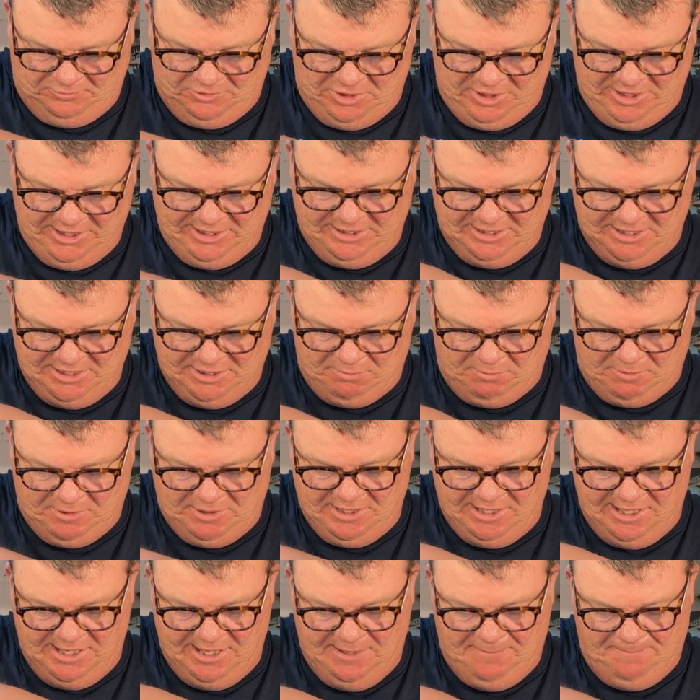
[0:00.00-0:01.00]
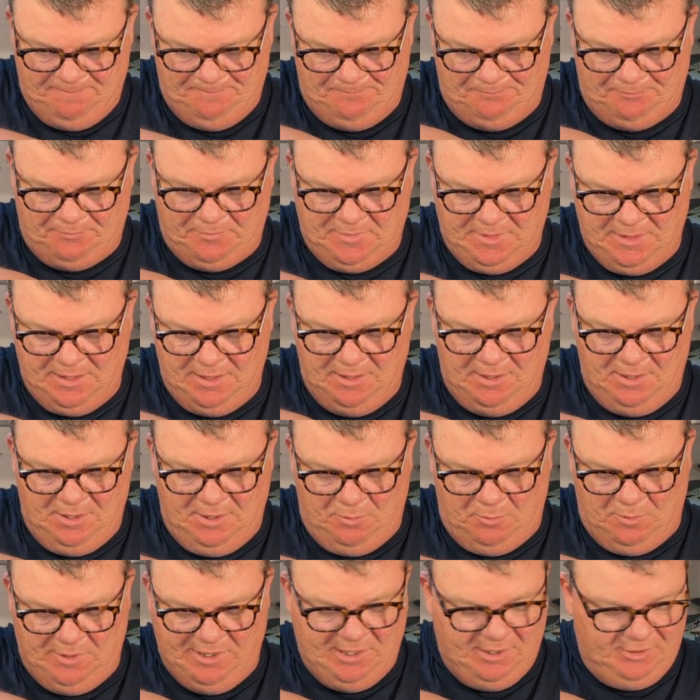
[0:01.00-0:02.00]
Like this one here.
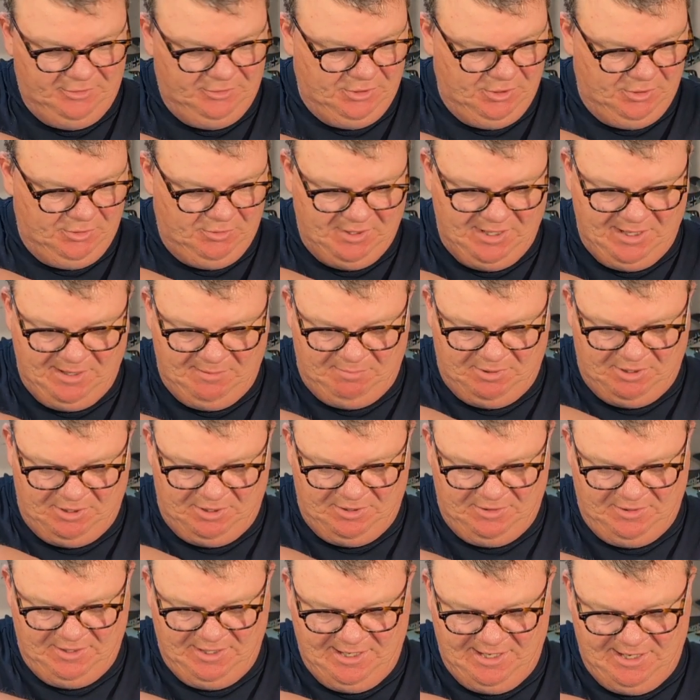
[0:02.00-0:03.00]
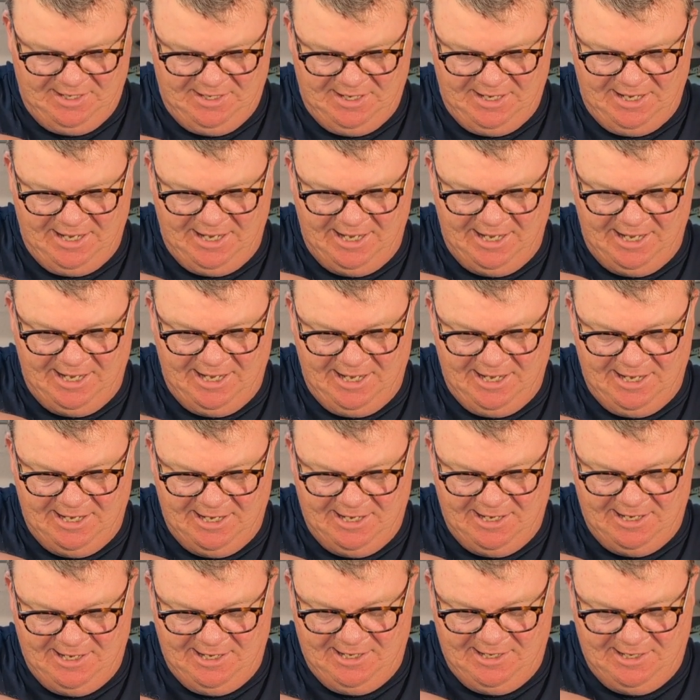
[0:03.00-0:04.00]
We undo that part there
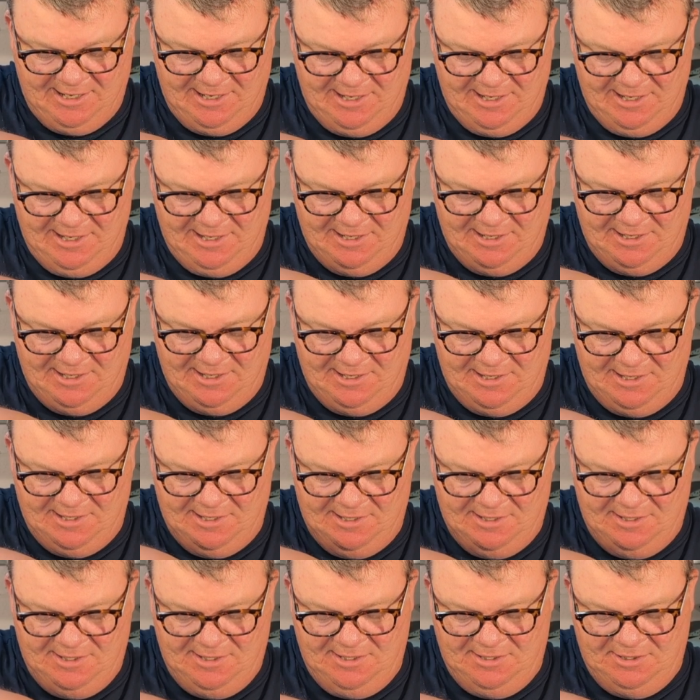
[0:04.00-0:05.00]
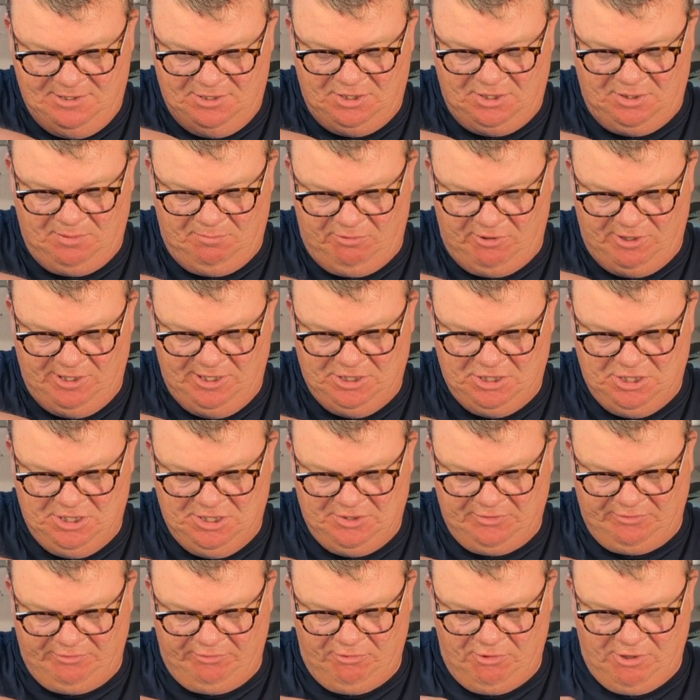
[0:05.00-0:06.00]
and the breech
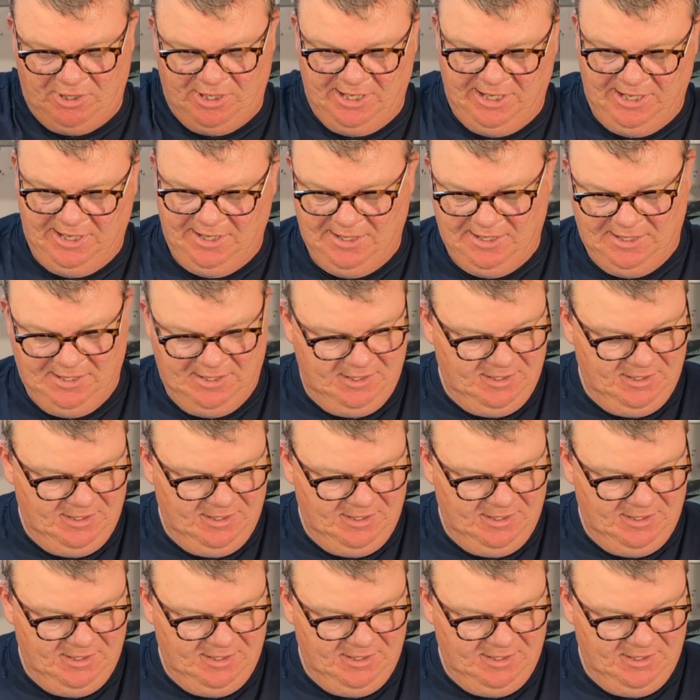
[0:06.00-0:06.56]
is free.